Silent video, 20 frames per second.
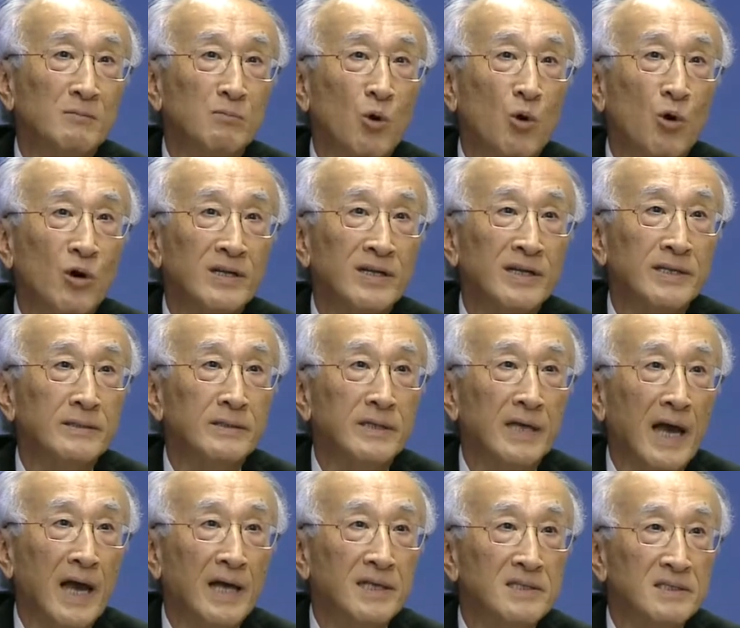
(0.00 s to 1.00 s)
of oil and
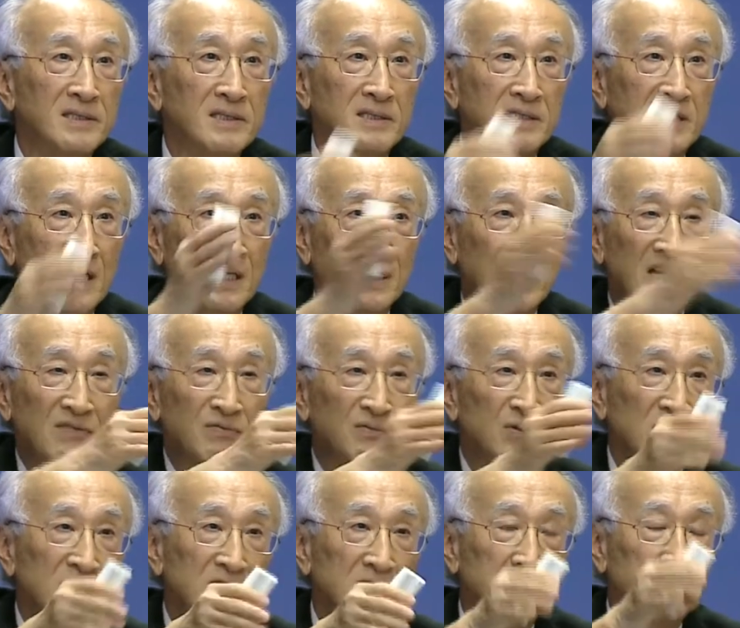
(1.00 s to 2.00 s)
gas. The
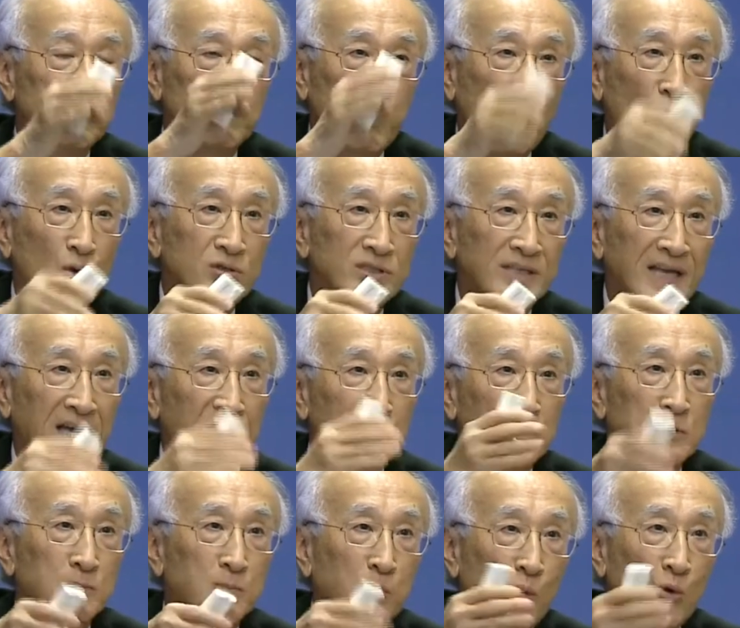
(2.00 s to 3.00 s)
left is both
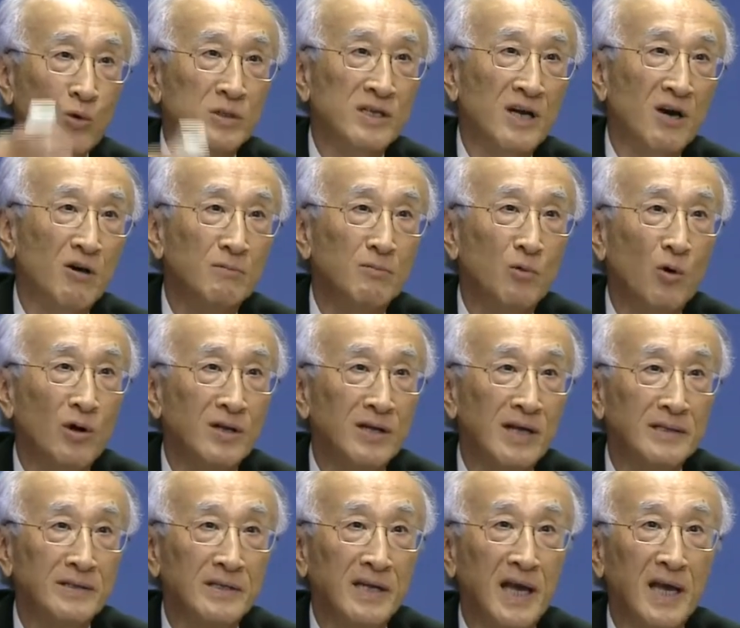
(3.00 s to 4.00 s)
exporter of oil
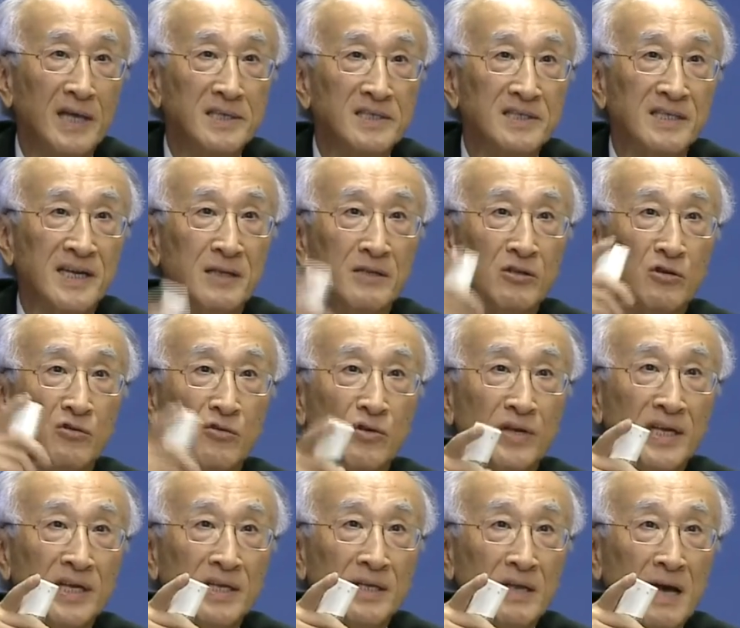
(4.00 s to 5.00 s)
and gas and
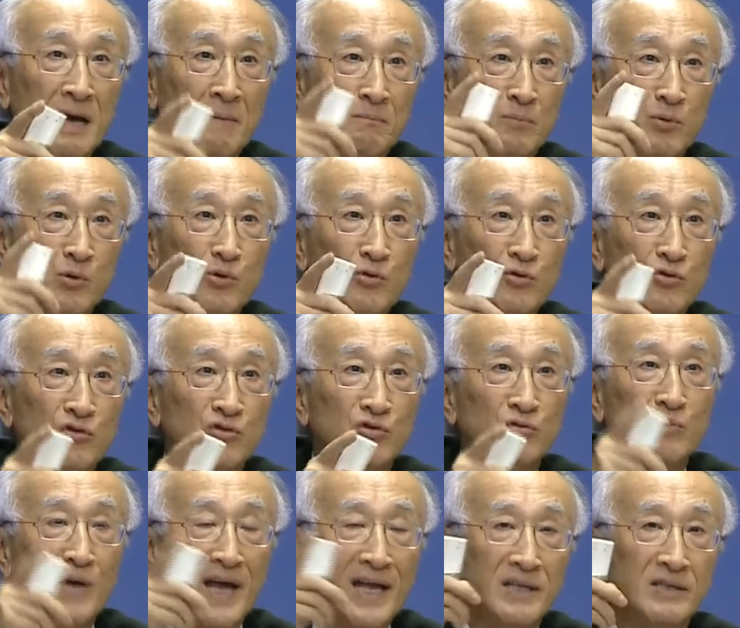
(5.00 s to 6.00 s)
green a blue to
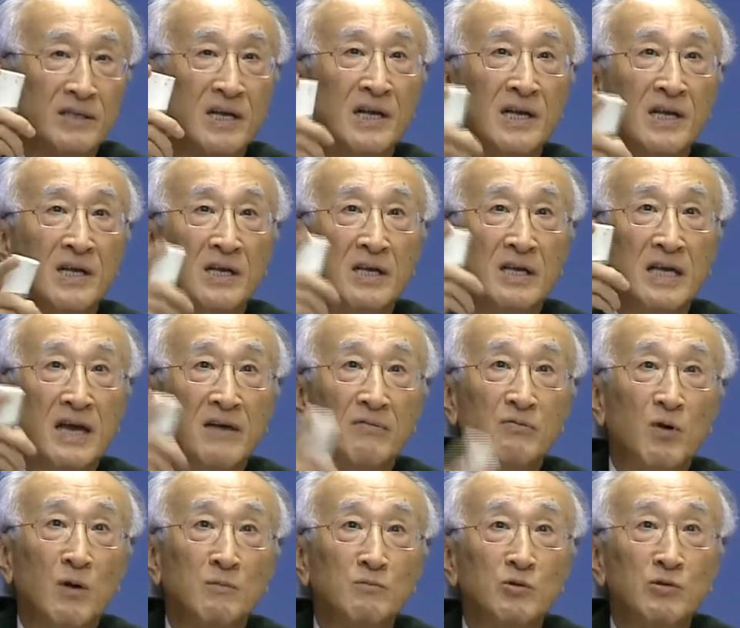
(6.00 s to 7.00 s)
red uh,
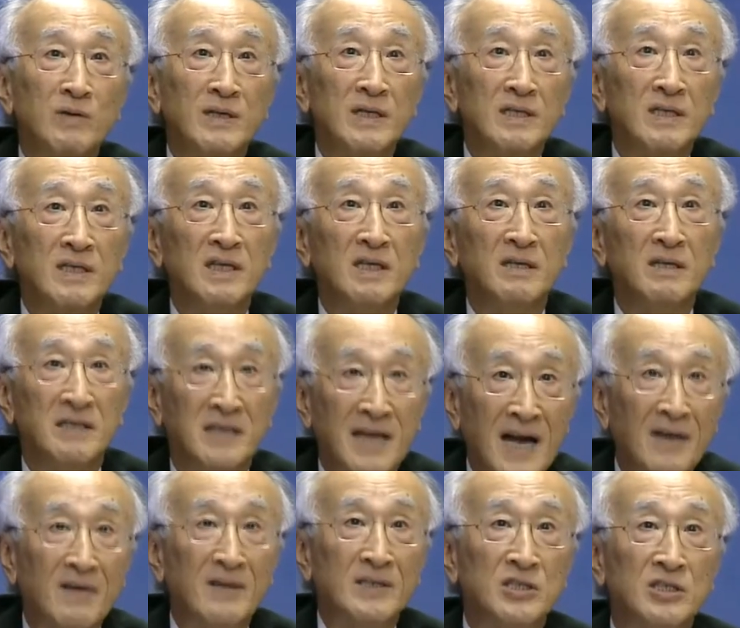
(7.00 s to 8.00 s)
from 20,
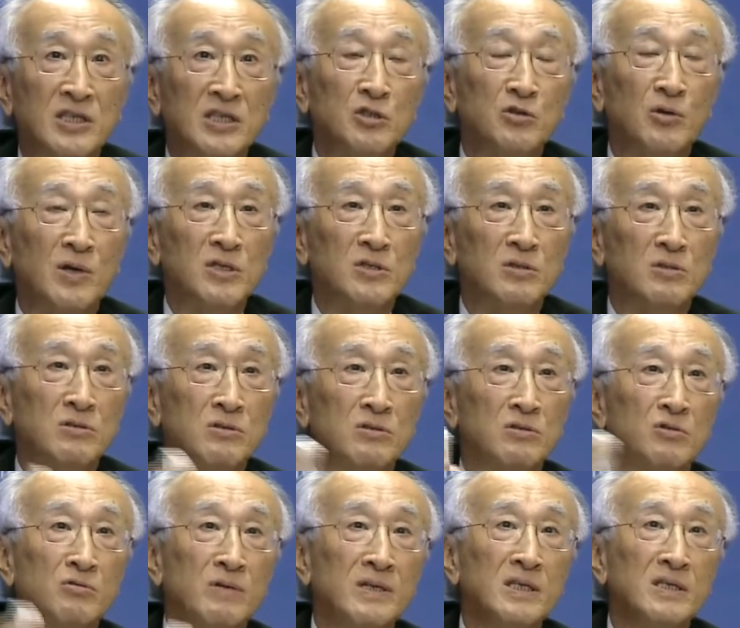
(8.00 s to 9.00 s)
current situation to
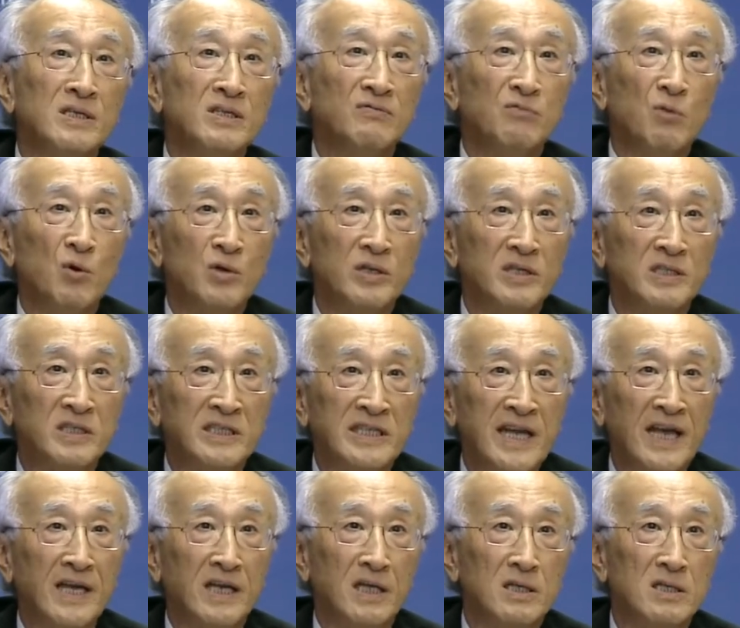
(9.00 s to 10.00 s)
2040
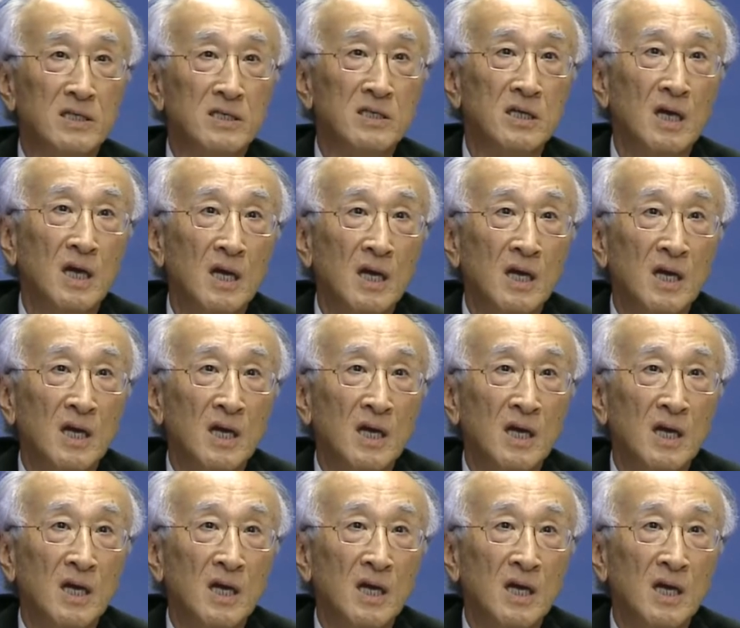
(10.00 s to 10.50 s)
change.